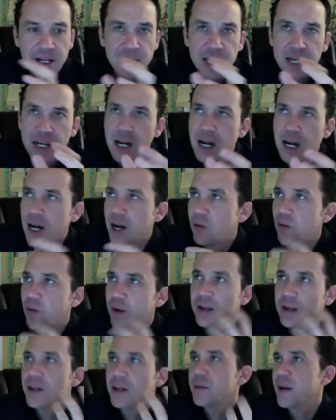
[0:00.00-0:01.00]
When are
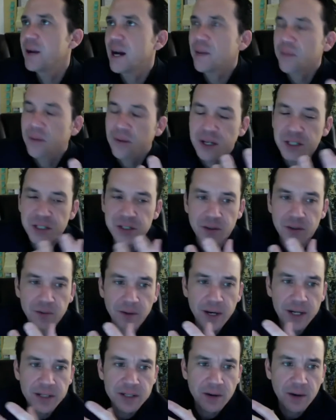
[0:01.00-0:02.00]
you going to be operational,
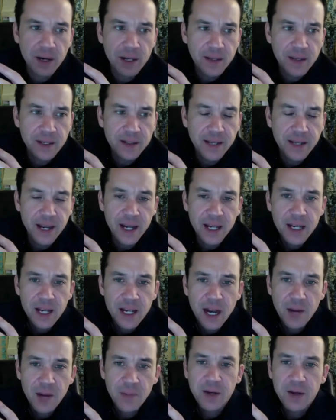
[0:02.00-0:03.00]
right? So I think that,
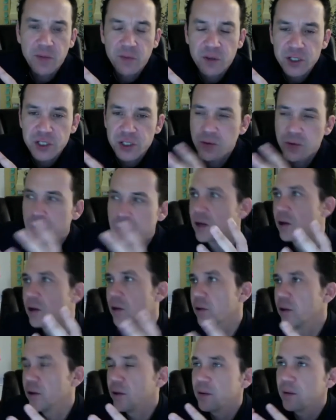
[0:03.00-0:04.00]
would you
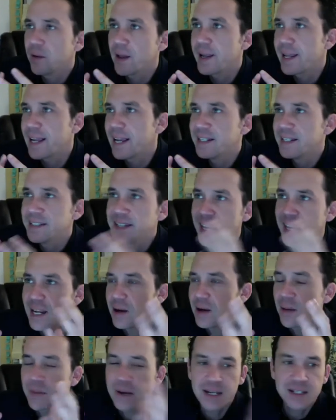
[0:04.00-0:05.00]
include like
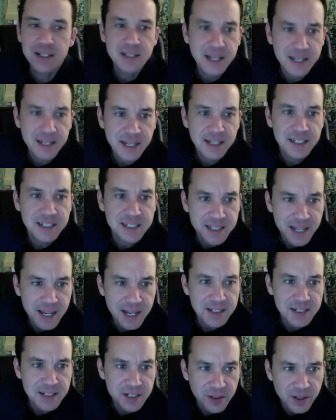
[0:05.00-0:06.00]
it
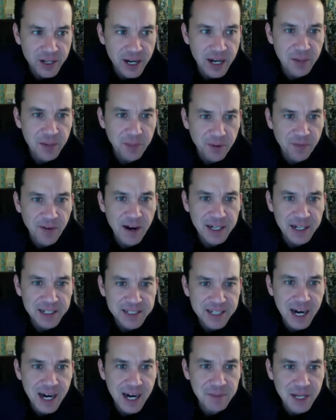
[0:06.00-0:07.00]
says you got to provide a
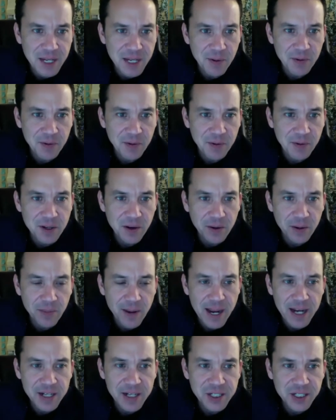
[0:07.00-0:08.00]
timetable. So I would
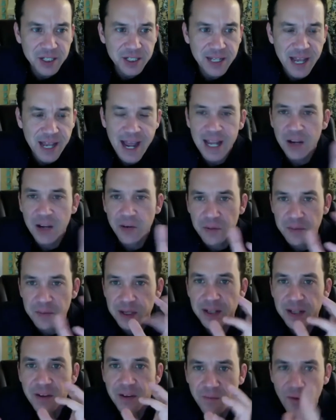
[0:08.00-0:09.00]
imagine that it would be
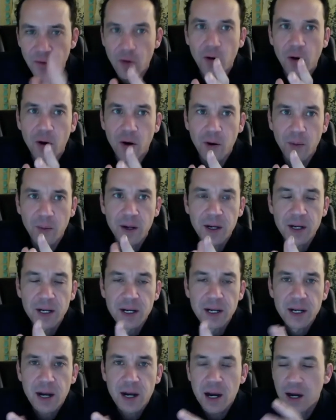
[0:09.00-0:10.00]
in the form
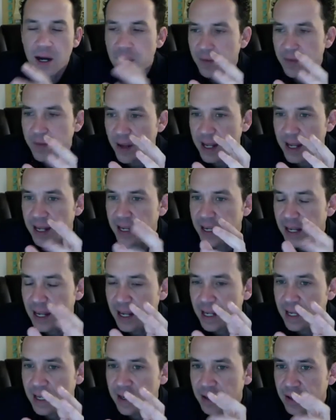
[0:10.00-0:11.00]
of
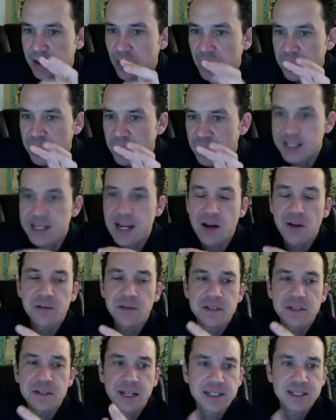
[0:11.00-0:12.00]
with
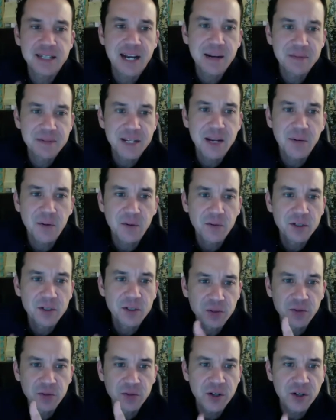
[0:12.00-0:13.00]
cells and a timetable. Would
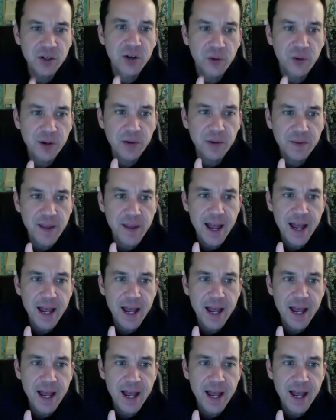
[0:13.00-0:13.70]
you agree with that?